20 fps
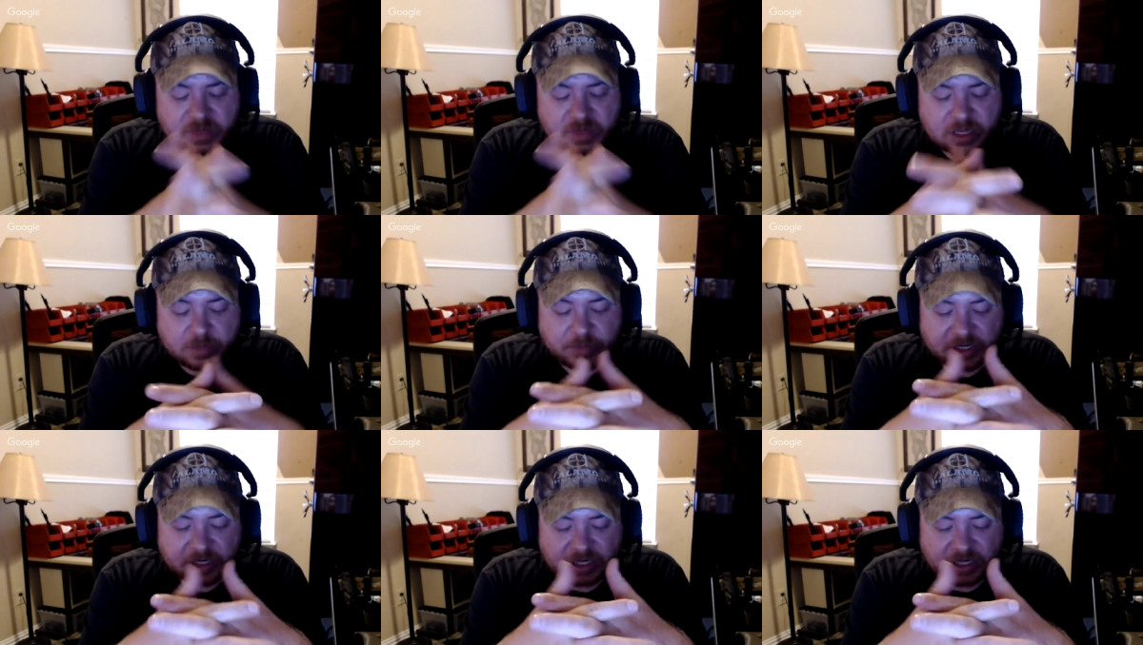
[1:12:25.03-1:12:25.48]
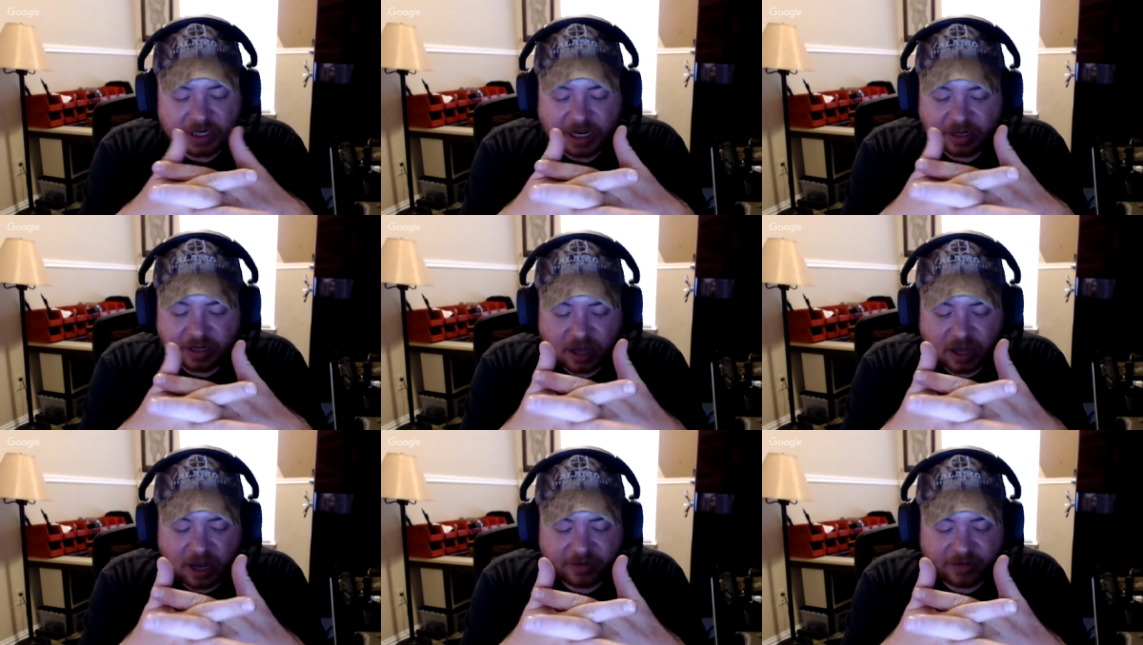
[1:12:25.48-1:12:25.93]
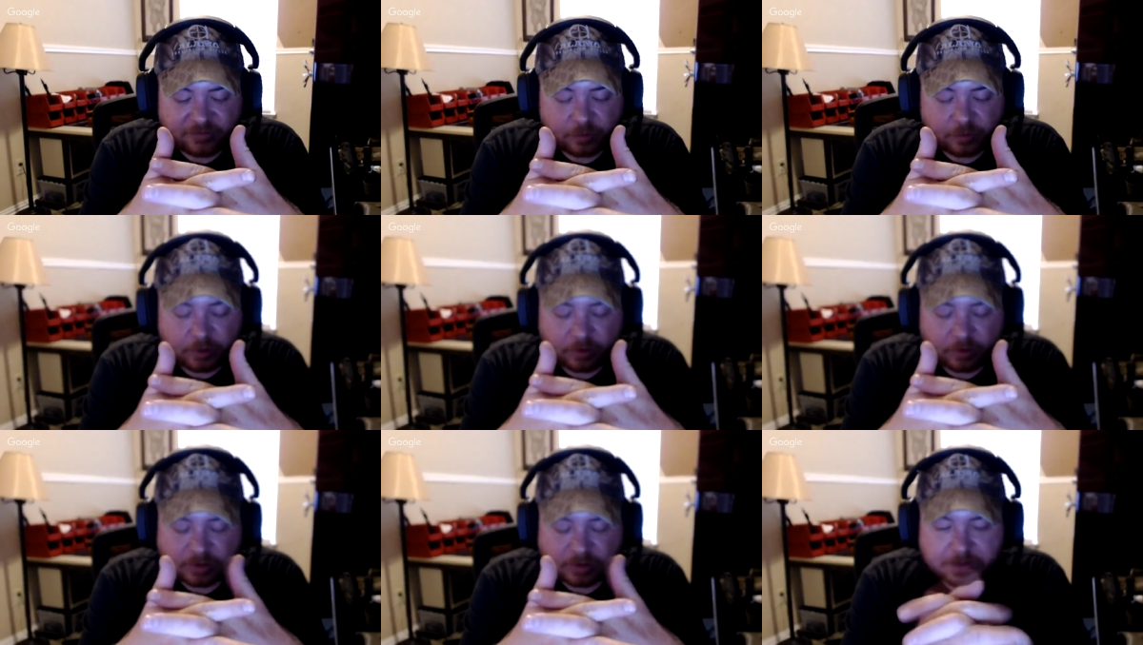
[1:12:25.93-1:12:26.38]
but yeah,
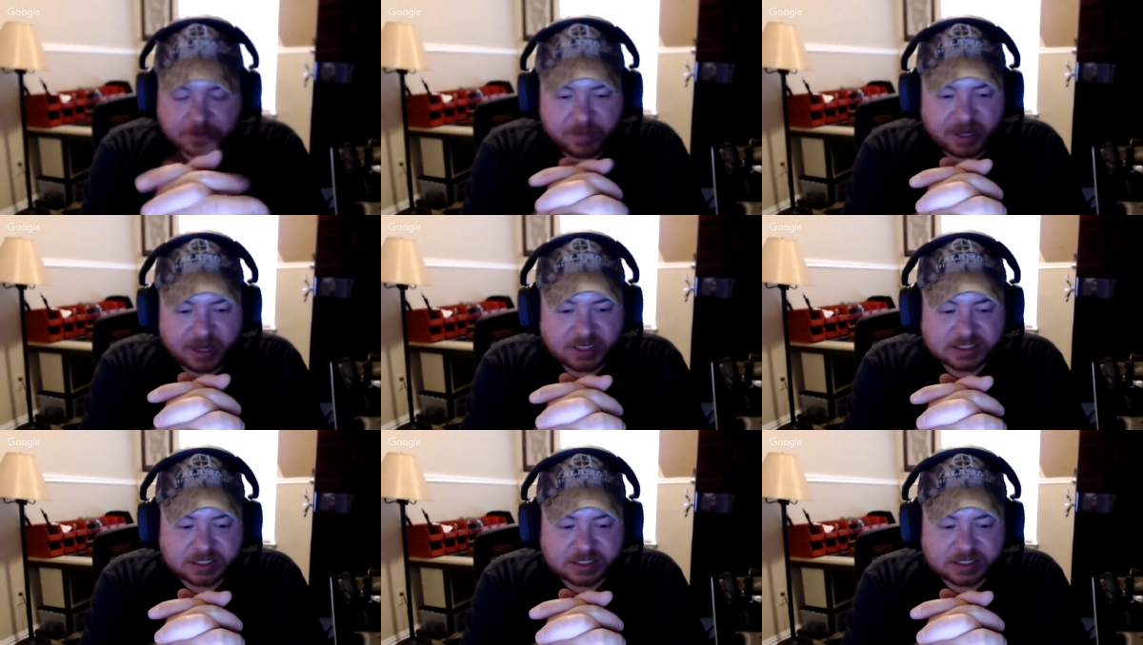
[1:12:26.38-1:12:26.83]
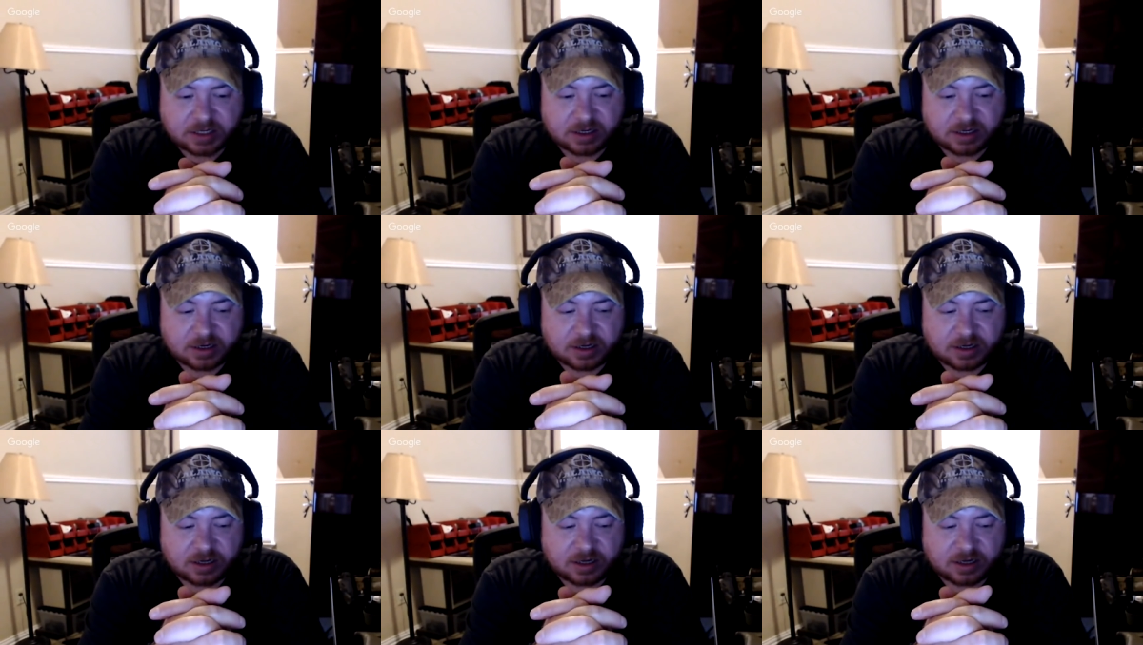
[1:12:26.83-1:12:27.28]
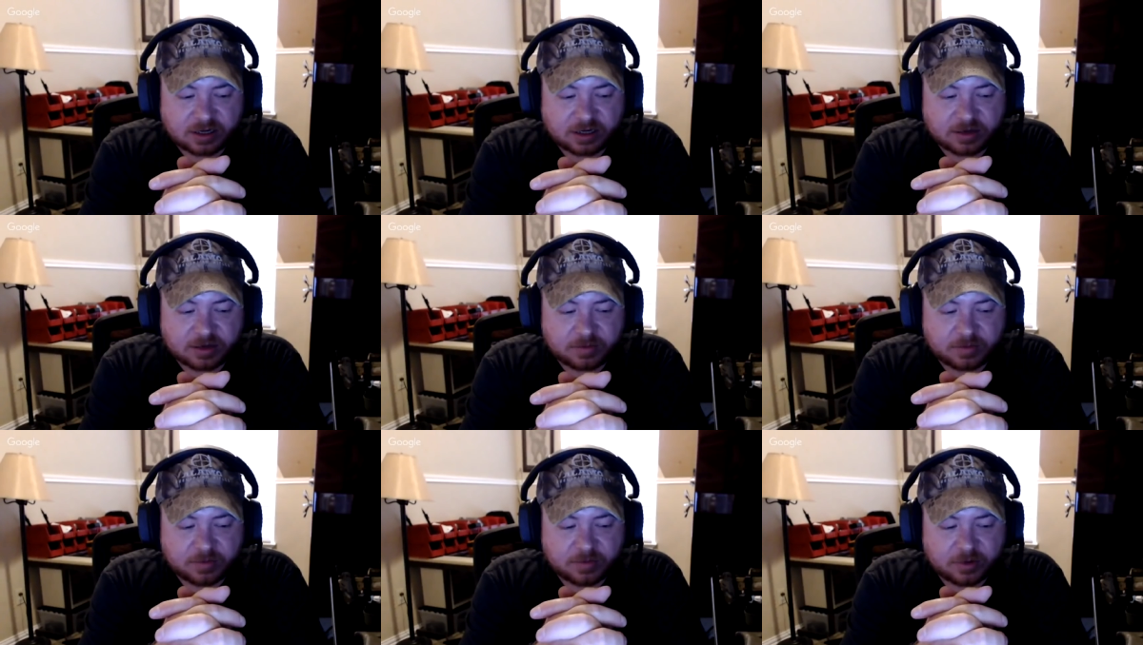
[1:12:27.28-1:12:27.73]
convoy was amazing.
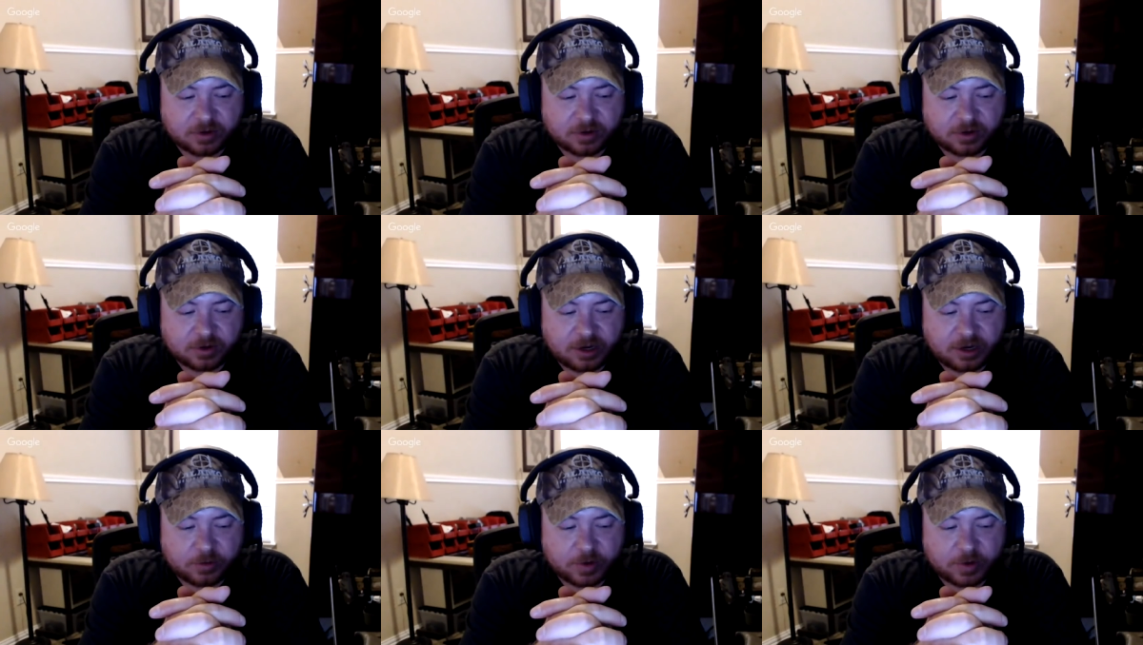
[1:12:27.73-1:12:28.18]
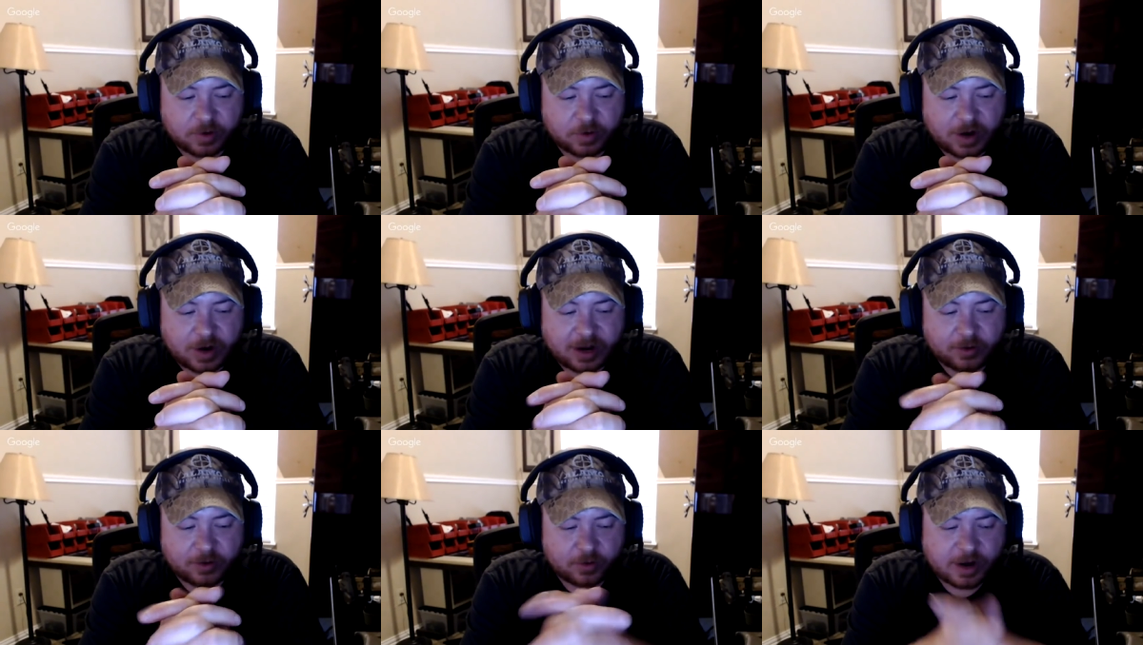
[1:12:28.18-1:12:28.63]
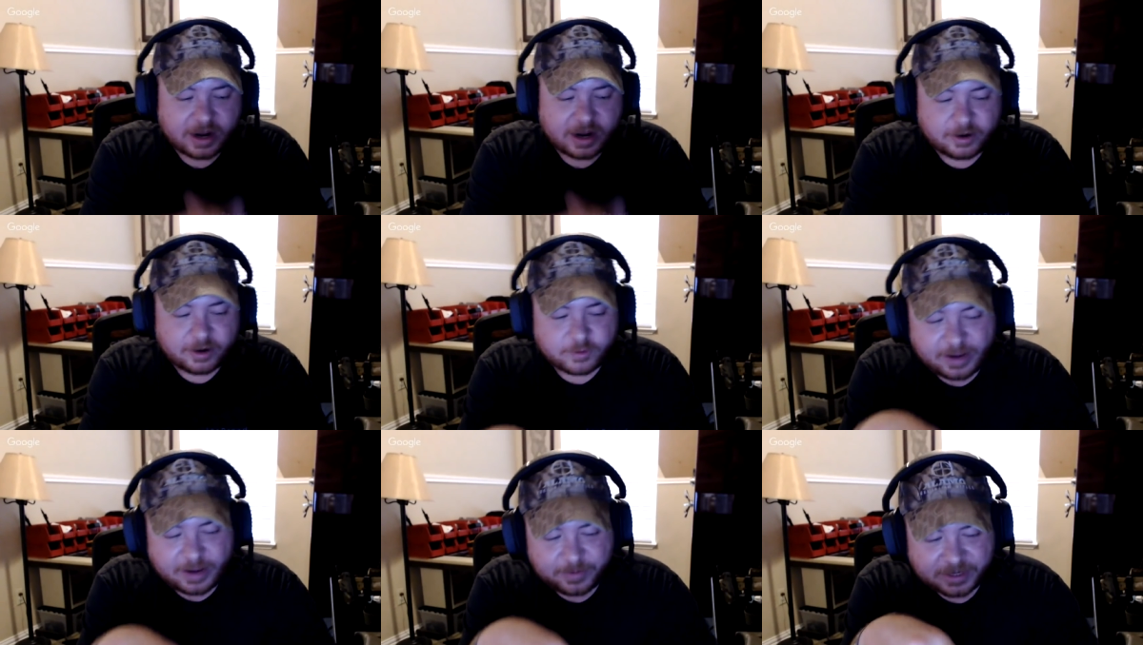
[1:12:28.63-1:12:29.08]
Um, uh, Ryan
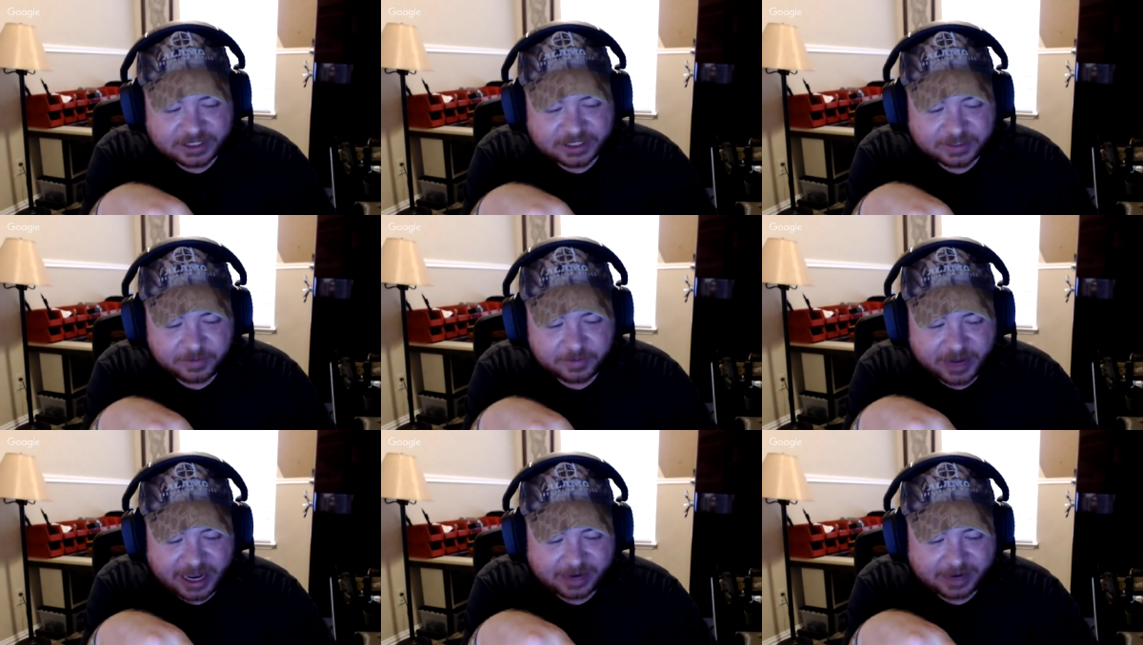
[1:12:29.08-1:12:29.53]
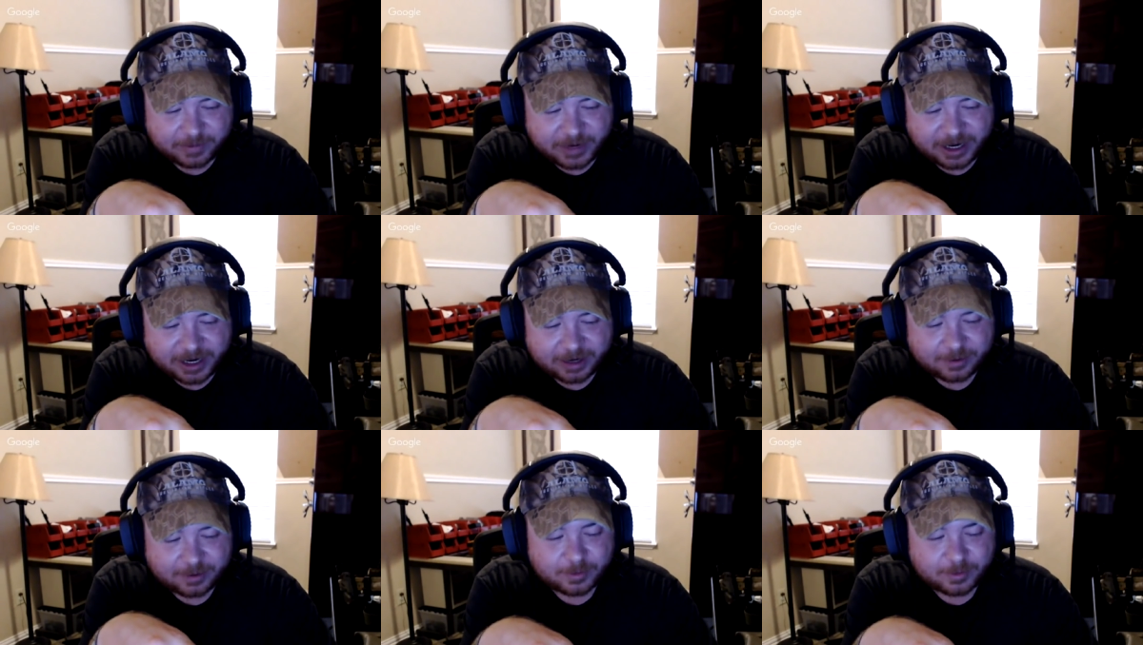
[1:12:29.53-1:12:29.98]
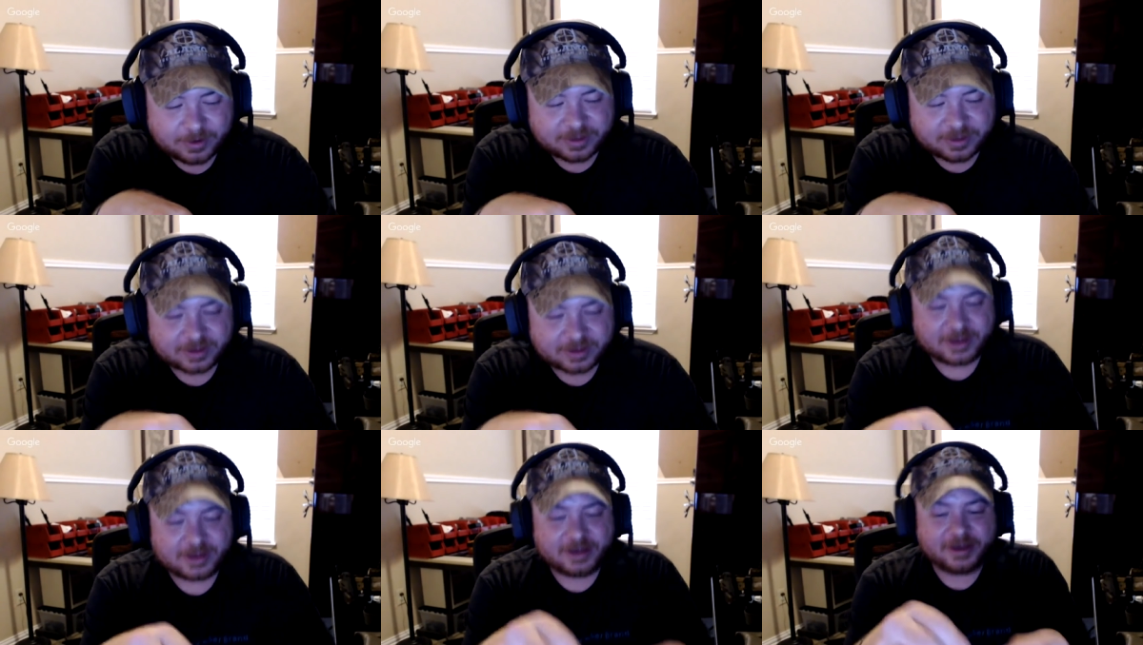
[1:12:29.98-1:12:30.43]
Ryan Rep is a madman with
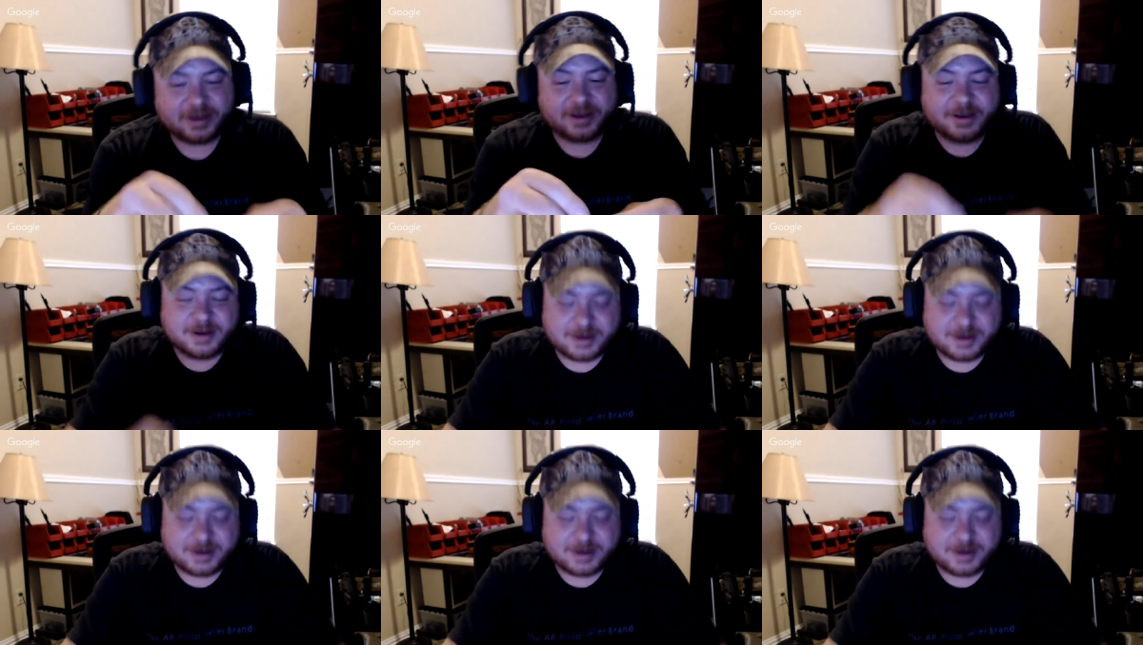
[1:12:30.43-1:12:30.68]
a.